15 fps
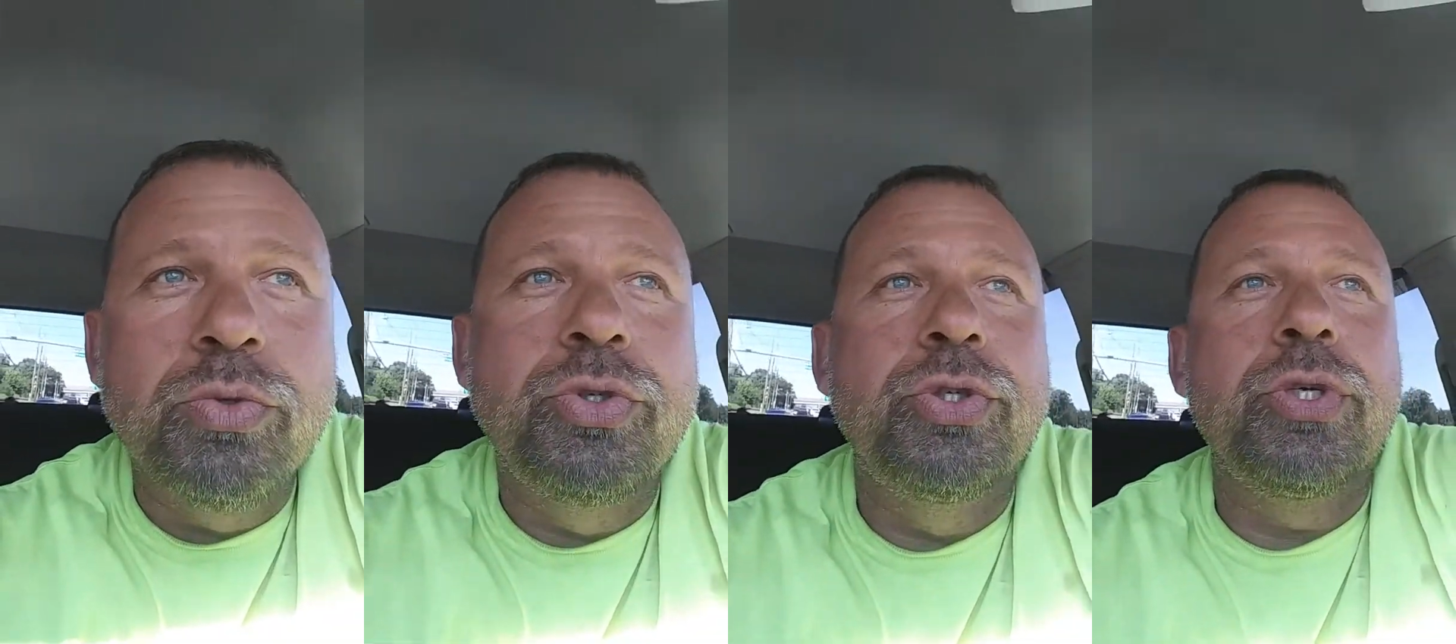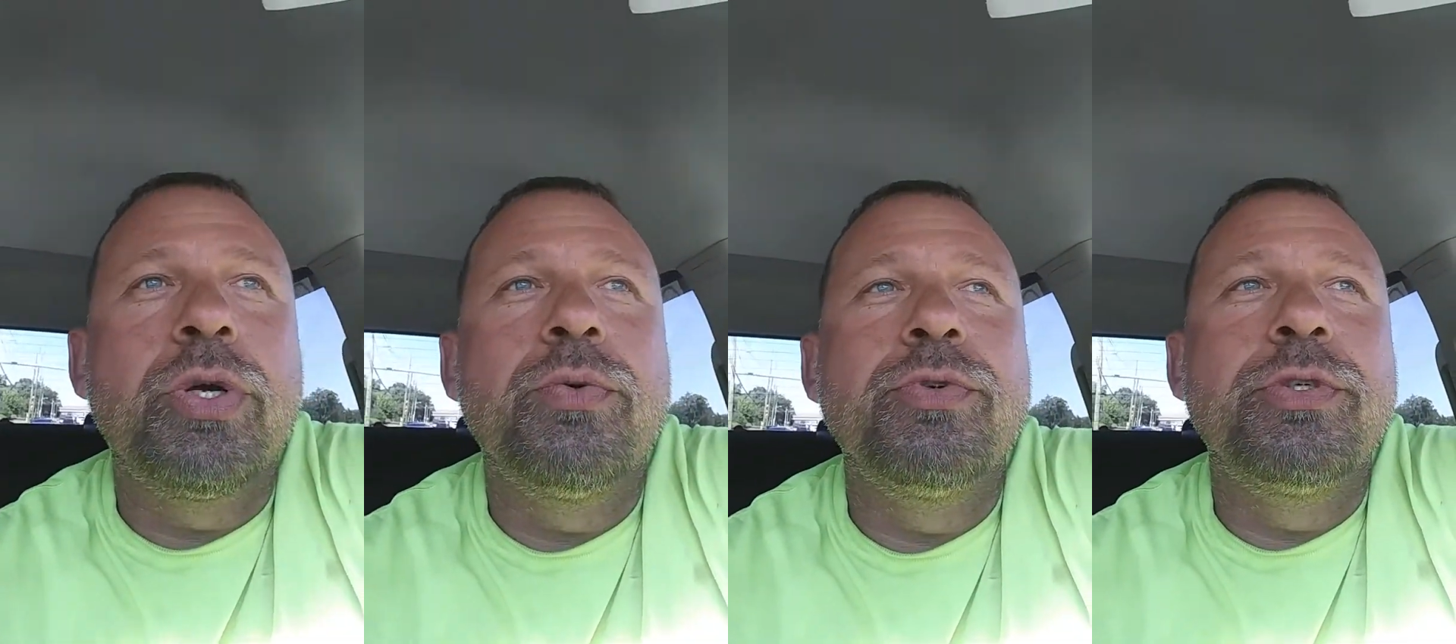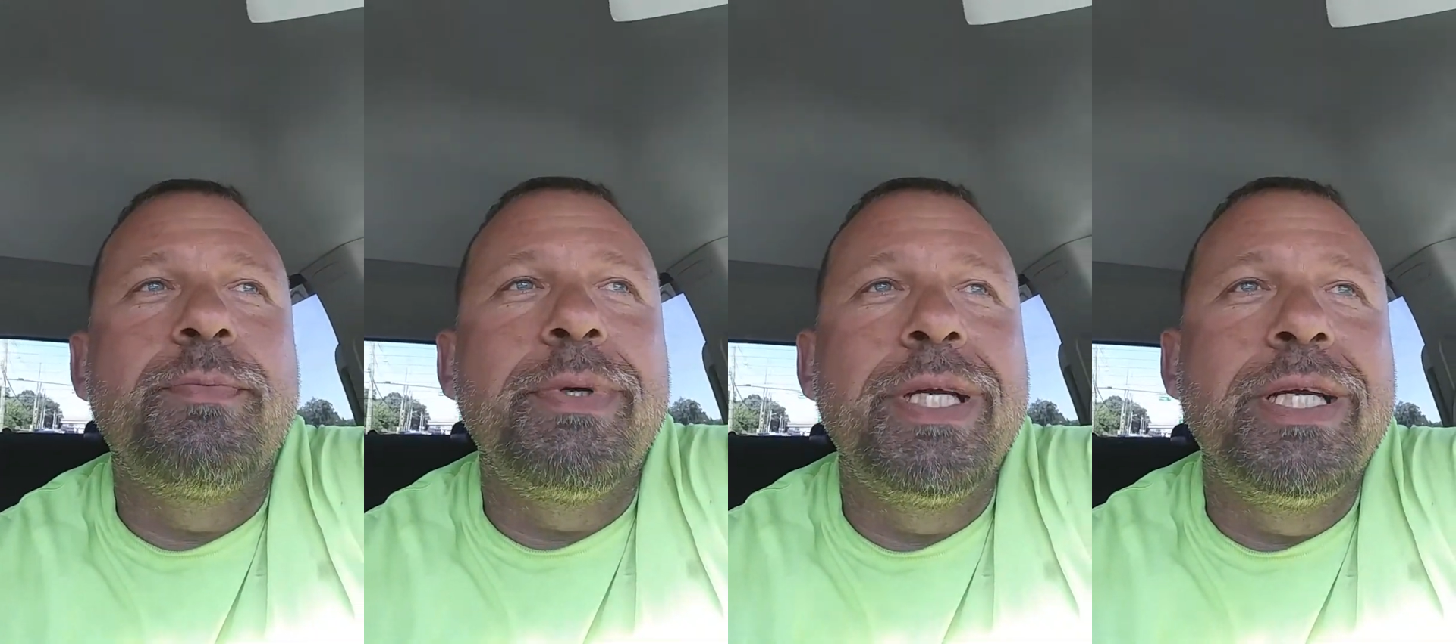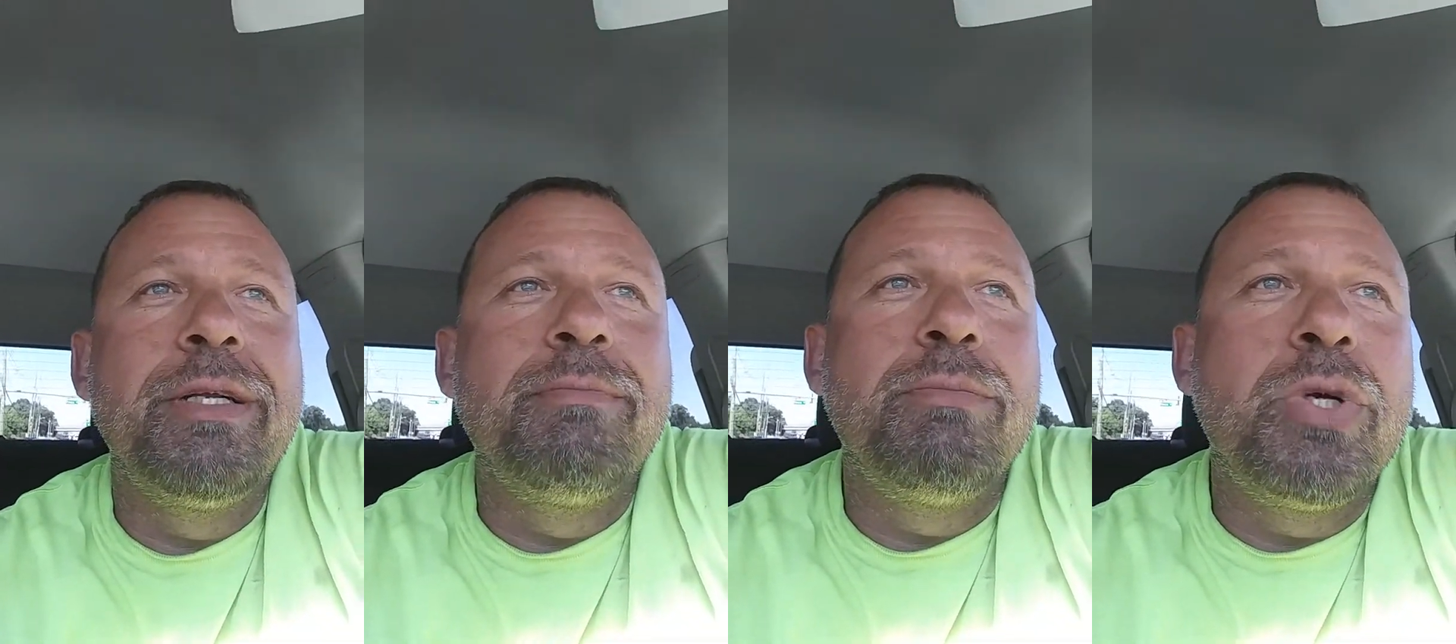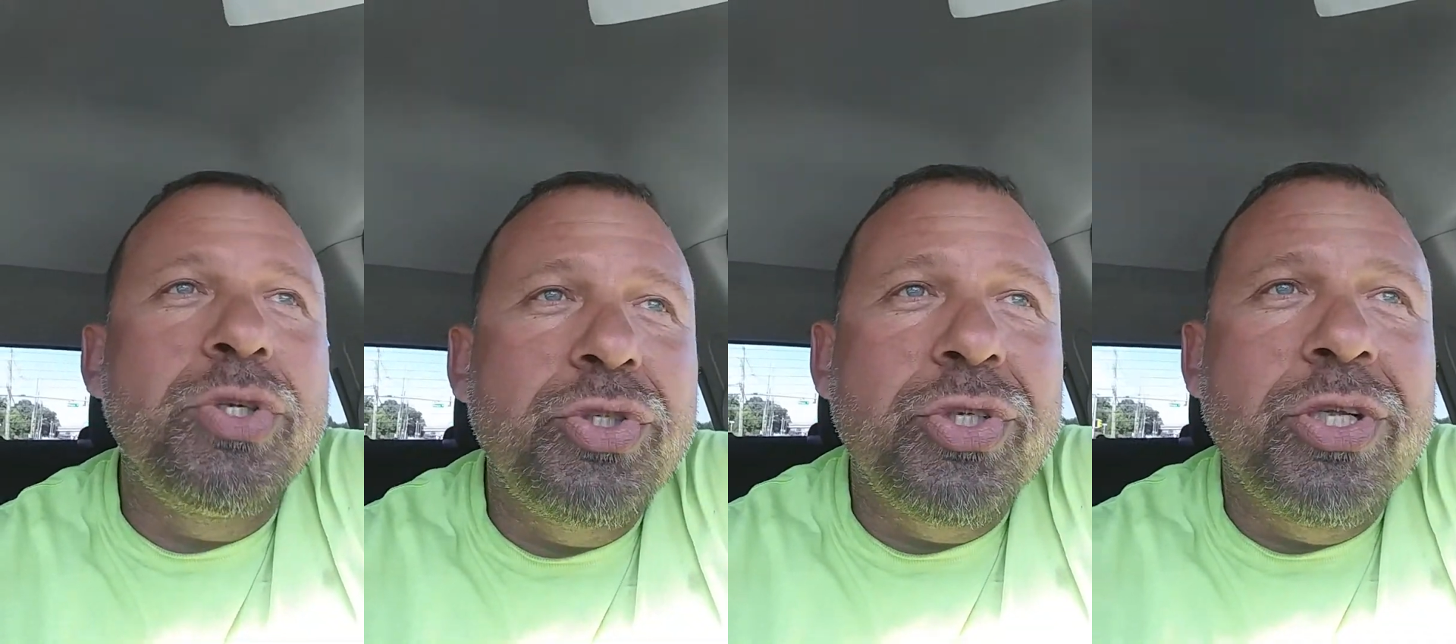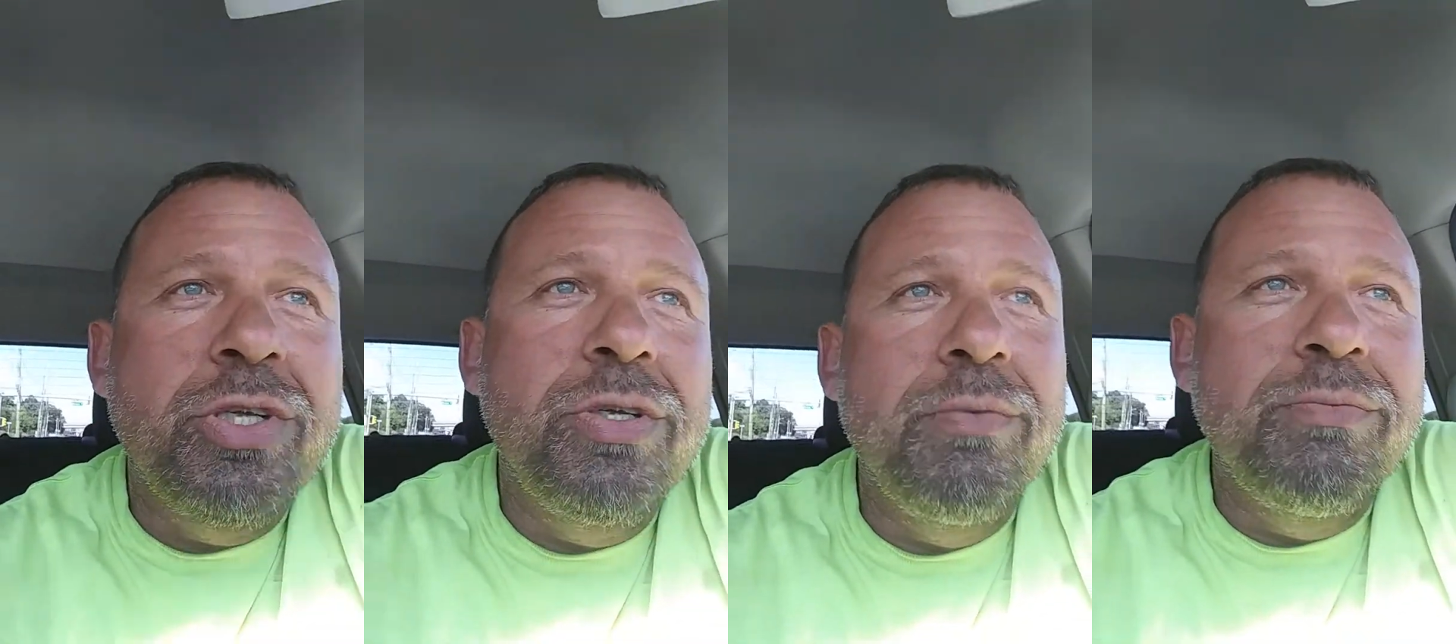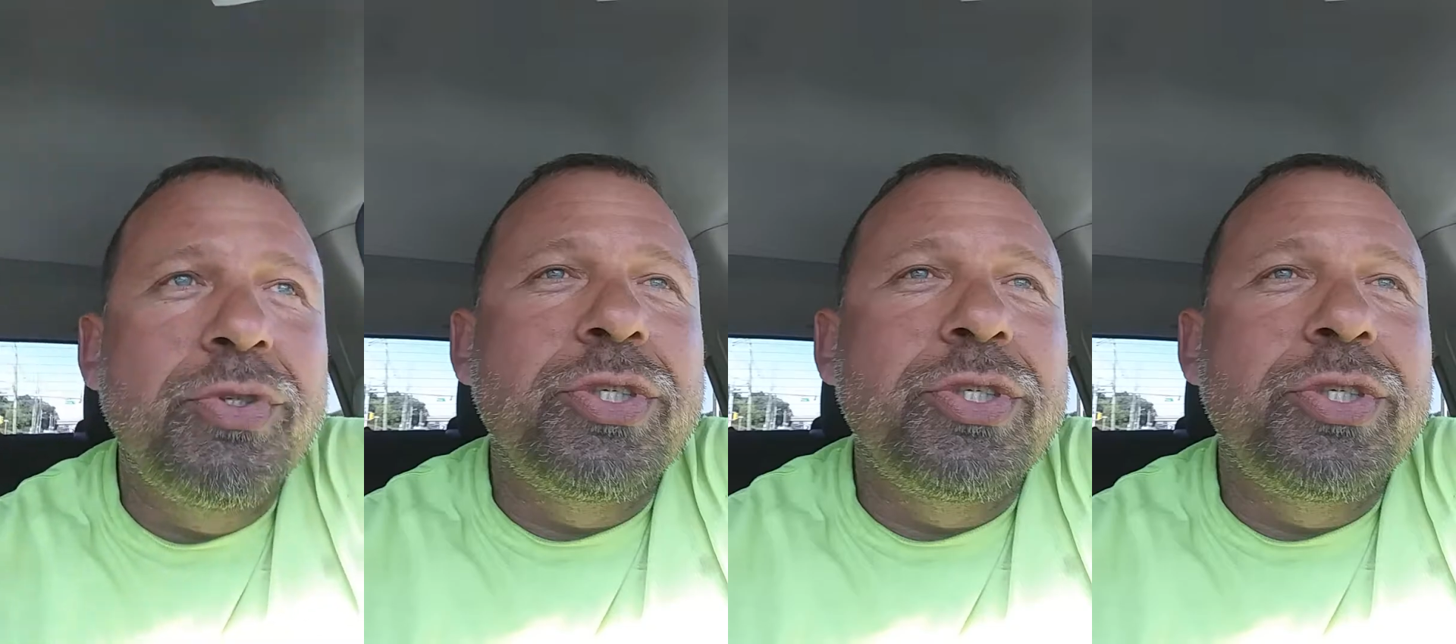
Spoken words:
so is being Muslim,